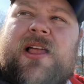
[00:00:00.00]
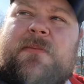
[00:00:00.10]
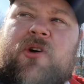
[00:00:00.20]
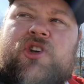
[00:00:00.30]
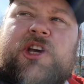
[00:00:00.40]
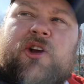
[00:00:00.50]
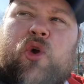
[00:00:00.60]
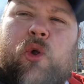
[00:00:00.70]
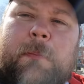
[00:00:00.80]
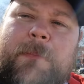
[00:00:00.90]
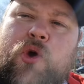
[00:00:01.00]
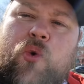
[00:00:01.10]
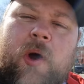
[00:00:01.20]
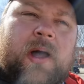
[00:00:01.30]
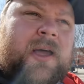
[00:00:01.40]
a milkshake called
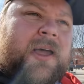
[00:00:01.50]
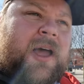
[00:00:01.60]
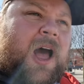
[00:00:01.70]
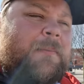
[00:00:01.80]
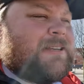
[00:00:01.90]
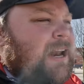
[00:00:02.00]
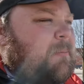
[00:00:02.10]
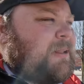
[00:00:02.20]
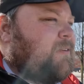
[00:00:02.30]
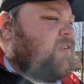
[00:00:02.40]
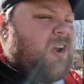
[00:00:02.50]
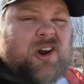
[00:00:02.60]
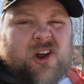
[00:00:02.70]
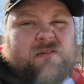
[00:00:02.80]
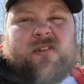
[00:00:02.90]
Moo. It's a little bit different. I'm
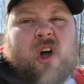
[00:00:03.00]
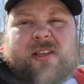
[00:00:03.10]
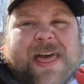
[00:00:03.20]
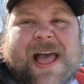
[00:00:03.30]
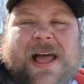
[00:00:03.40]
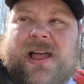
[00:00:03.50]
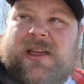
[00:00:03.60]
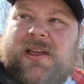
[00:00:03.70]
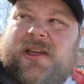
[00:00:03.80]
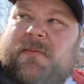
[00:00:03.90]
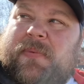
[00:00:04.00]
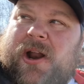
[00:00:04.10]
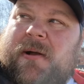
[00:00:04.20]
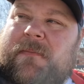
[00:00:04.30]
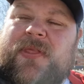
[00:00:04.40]
not going to vlog that, but
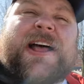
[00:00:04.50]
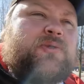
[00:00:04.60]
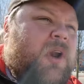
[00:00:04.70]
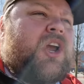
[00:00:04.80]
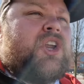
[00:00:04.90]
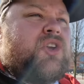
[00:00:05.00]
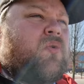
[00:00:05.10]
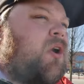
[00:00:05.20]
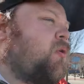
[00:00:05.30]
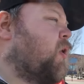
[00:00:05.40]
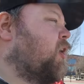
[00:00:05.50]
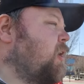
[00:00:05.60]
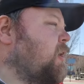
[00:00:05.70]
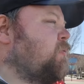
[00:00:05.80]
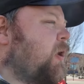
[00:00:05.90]
that's what I'm going to do. When
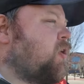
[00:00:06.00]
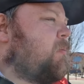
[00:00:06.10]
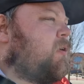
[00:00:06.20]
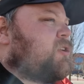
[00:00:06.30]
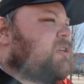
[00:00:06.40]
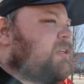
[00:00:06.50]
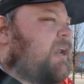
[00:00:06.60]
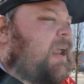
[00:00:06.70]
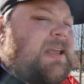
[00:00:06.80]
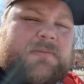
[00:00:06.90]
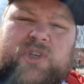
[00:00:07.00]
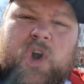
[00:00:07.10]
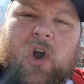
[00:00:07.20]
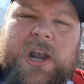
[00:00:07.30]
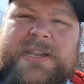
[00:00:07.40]
I go to Morrison's, I'm going to get some
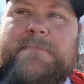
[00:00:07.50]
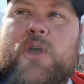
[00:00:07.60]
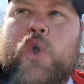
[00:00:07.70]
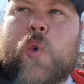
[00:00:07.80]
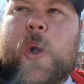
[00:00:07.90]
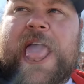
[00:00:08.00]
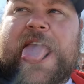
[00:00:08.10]
chocolate Moo,